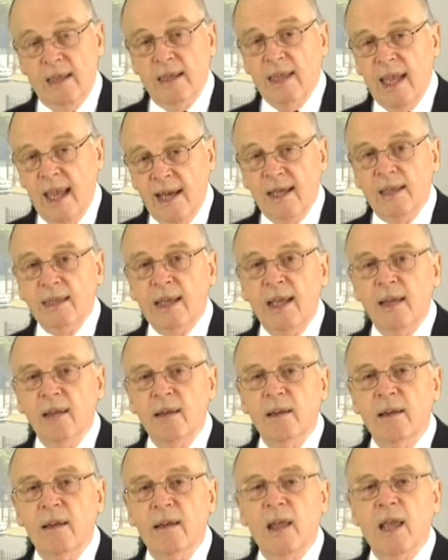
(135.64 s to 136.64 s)
Canada,
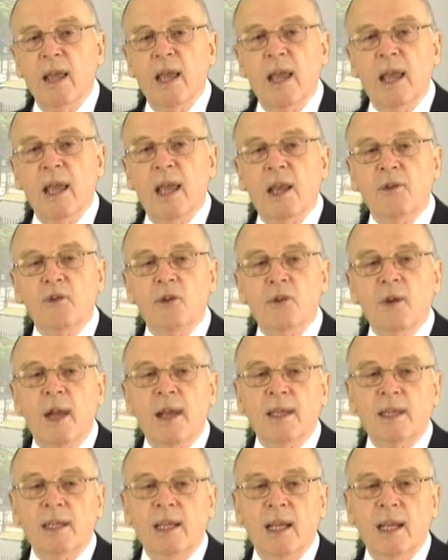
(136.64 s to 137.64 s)
and
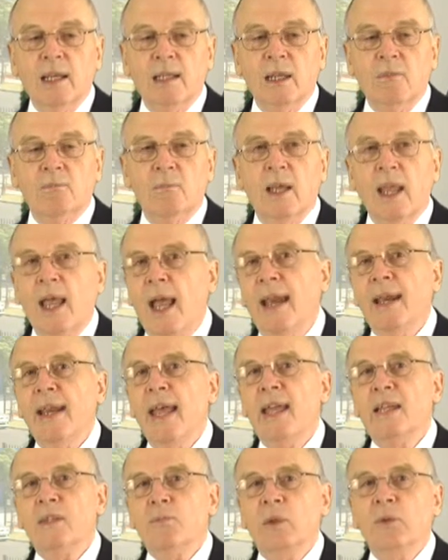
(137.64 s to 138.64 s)
United Kingdom, and
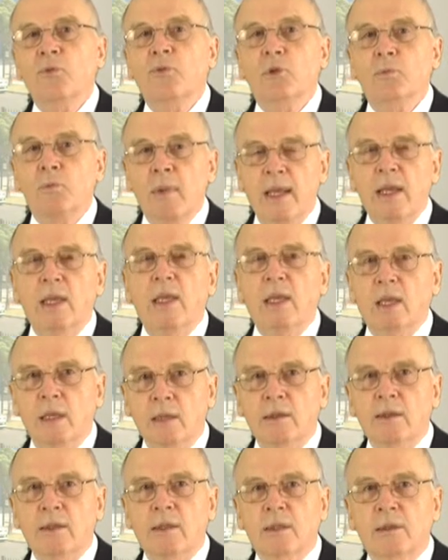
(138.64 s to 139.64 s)
has been for many
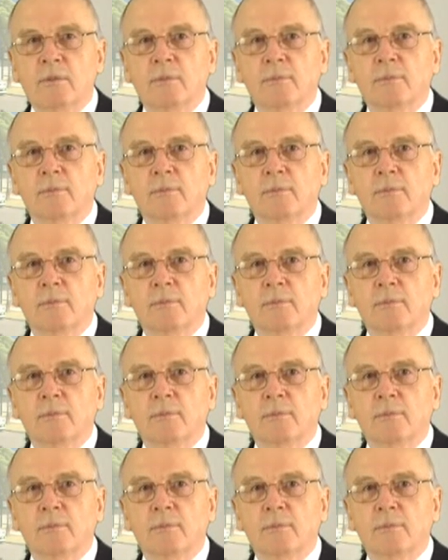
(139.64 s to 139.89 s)
years.